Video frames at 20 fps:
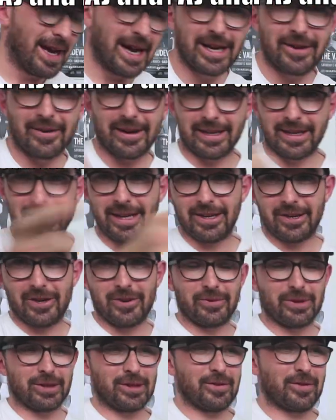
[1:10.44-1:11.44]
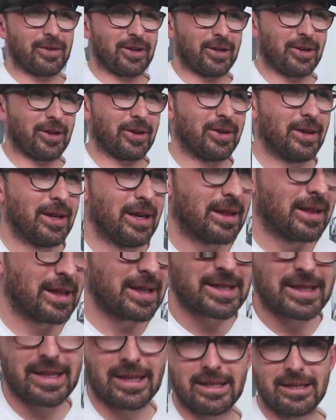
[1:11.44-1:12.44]
Anyway, getting on with the video,
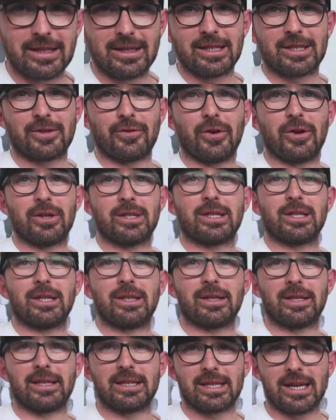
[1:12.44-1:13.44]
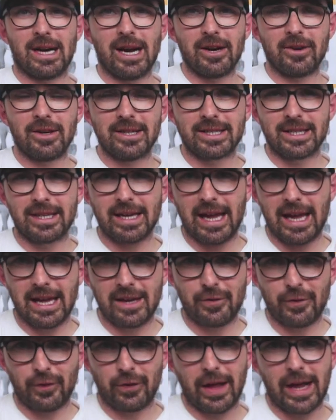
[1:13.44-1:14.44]
let's get into this first lick. The guitar is in E
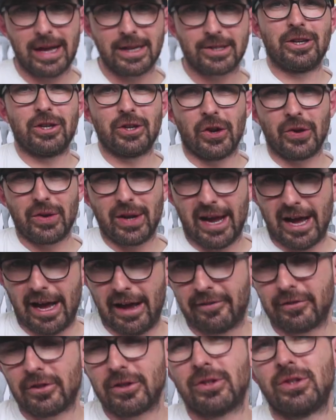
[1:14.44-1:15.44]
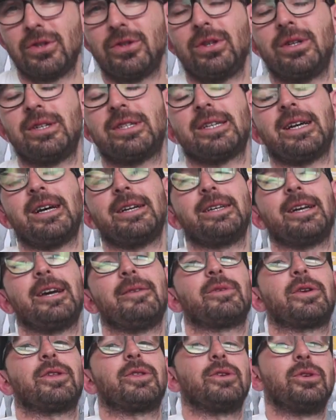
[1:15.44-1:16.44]
flat. You don't have to tune your guitar
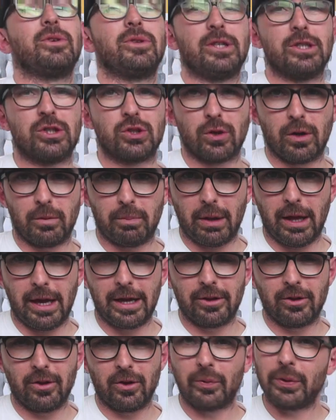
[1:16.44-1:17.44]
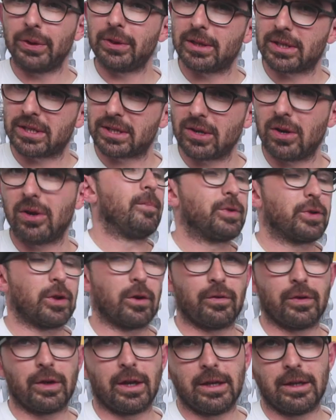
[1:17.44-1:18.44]
down, but I think you'll enjoy playing along with the song.
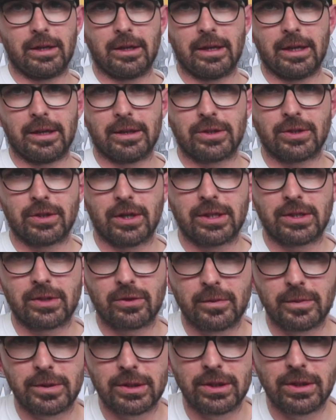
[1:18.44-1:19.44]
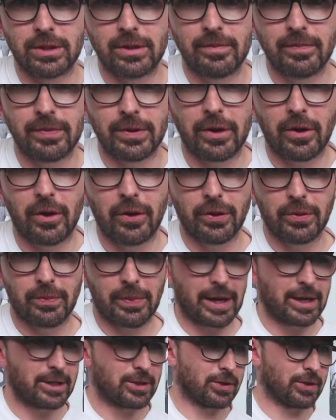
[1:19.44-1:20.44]
Don't forget you can get the transcription on the
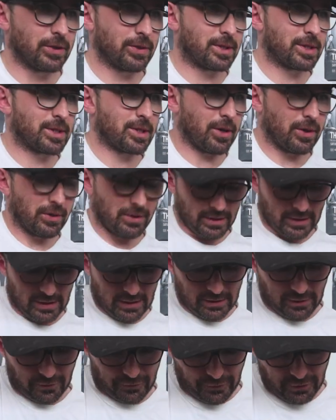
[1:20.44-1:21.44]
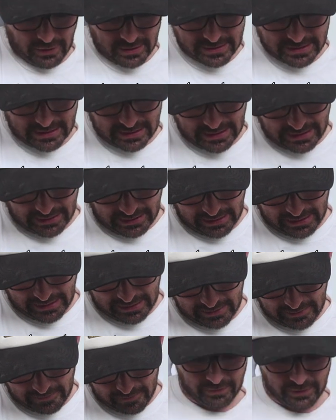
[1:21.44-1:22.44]
Patreon. So, the first lick
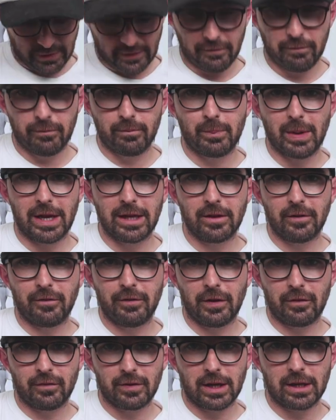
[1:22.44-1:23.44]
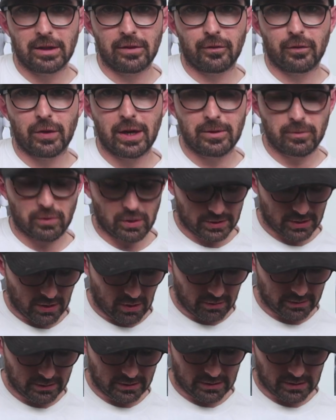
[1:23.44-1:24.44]
here, bend the 15th fret whilst
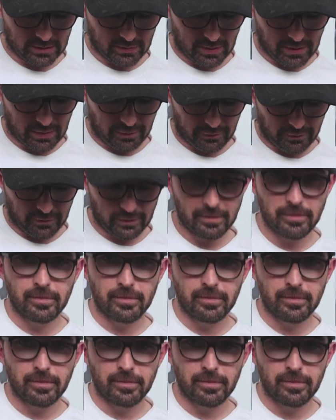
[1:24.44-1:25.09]
holding the 12th,